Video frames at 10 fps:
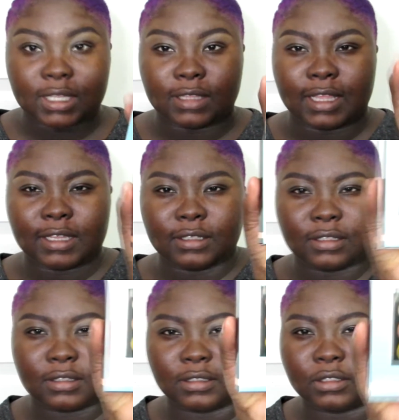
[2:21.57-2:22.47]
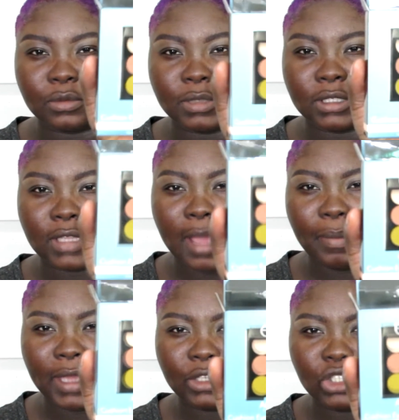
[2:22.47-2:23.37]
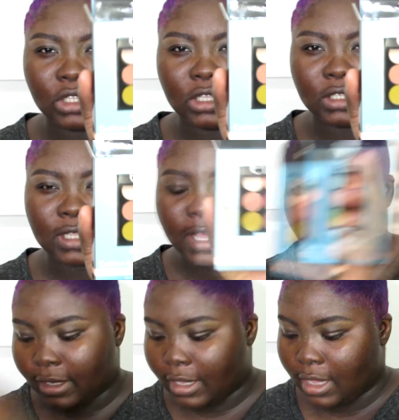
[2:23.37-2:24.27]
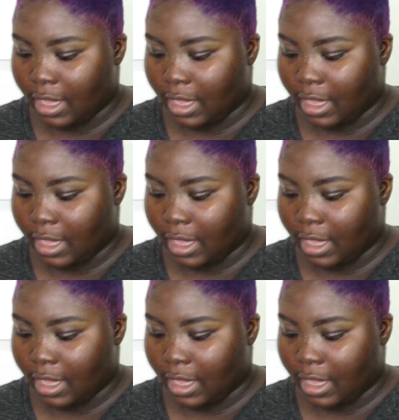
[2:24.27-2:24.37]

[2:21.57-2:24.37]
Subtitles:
and this is what that packaging looks like.